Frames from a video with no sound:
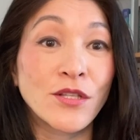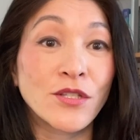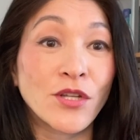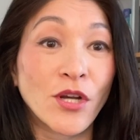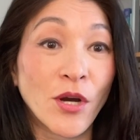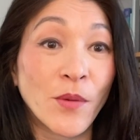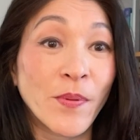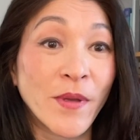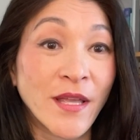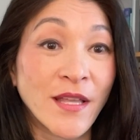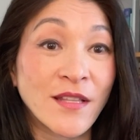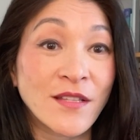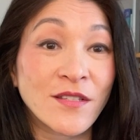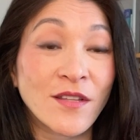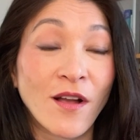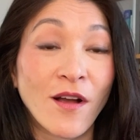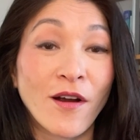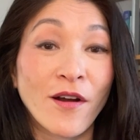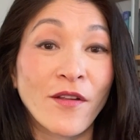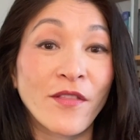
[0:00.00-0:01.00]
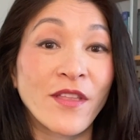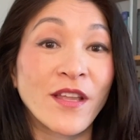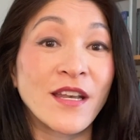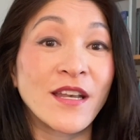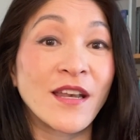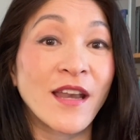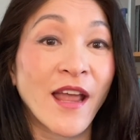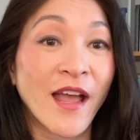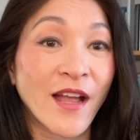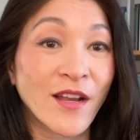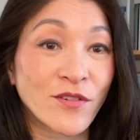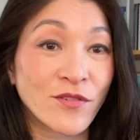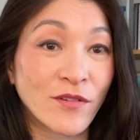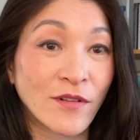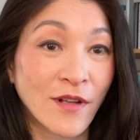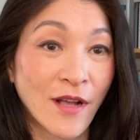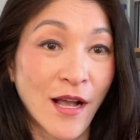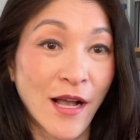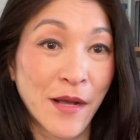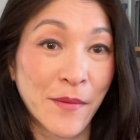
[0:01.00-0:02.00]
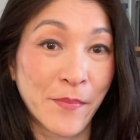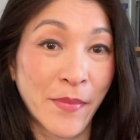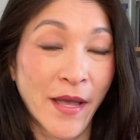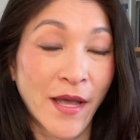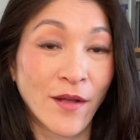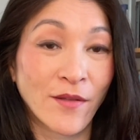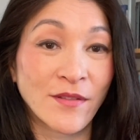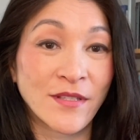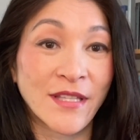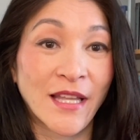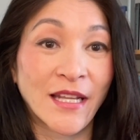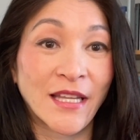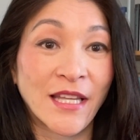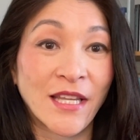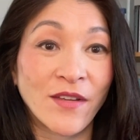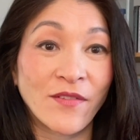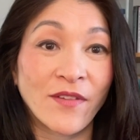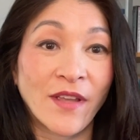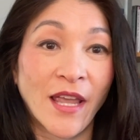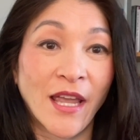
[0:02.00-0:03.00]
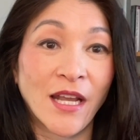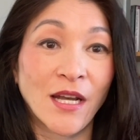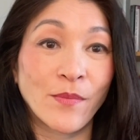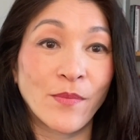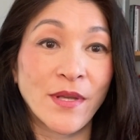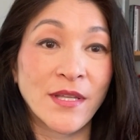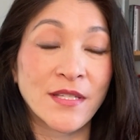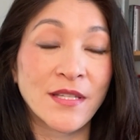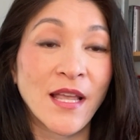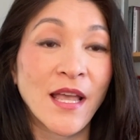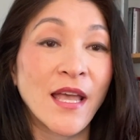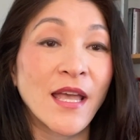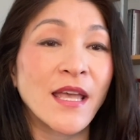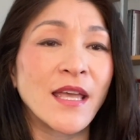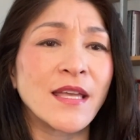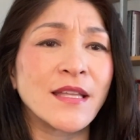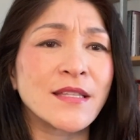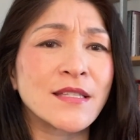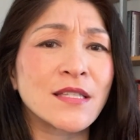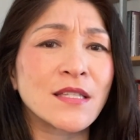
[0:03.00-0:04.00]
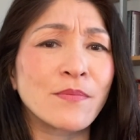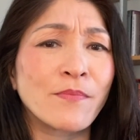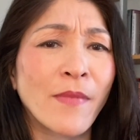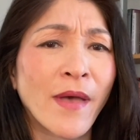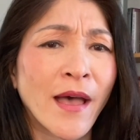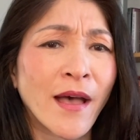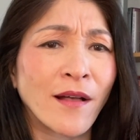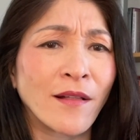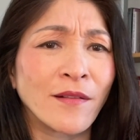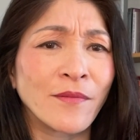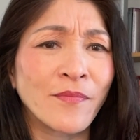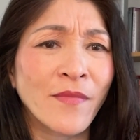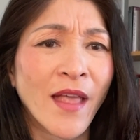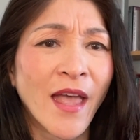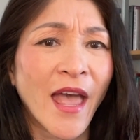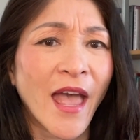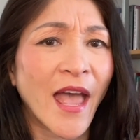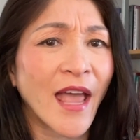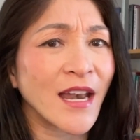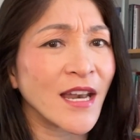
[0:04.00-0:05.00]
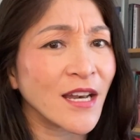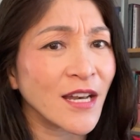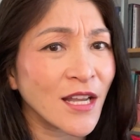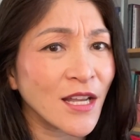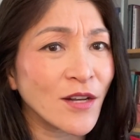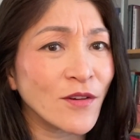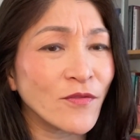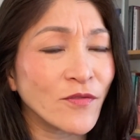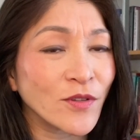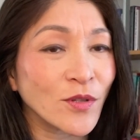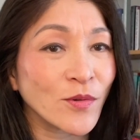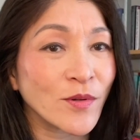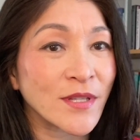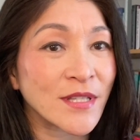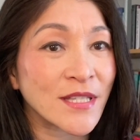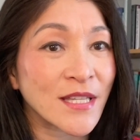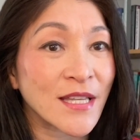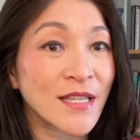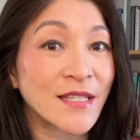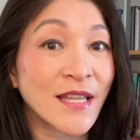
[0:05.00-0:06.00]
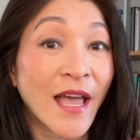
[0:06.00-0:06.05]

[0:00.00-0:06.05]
Terpenes are the natural compounds that give cannabis its smell and it influences